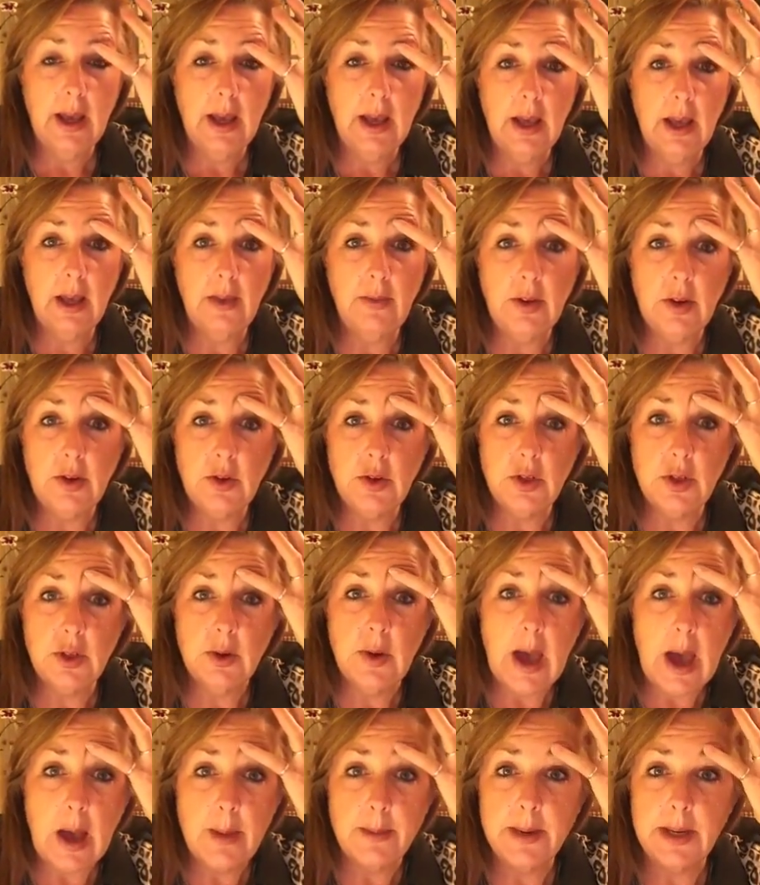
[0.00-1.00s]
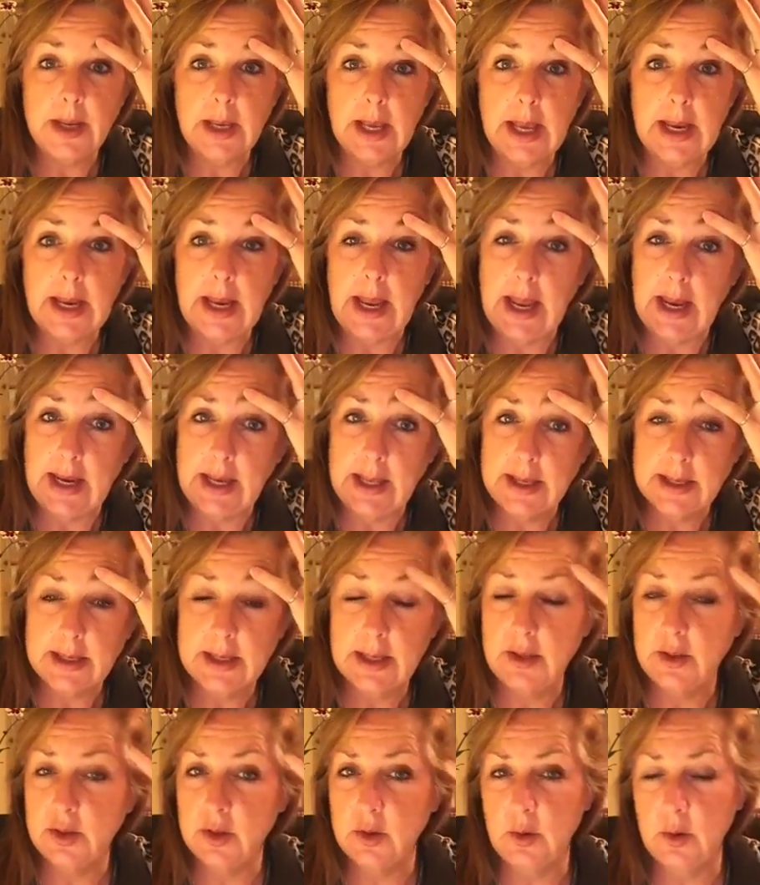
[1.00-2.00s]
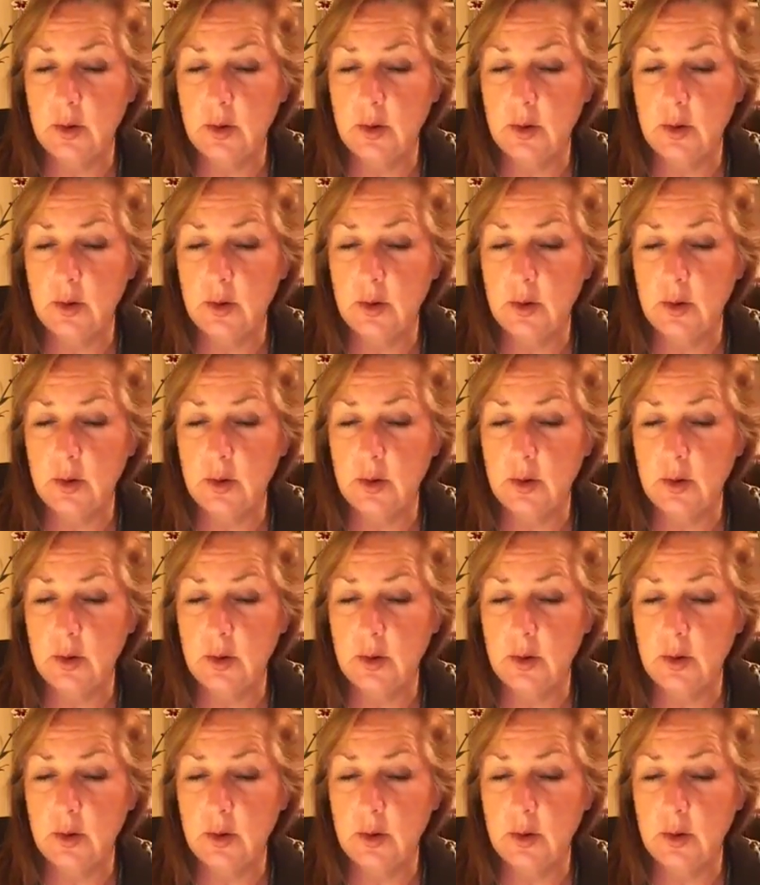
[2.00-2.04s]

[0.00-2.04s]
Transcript: if you do happen to get any essential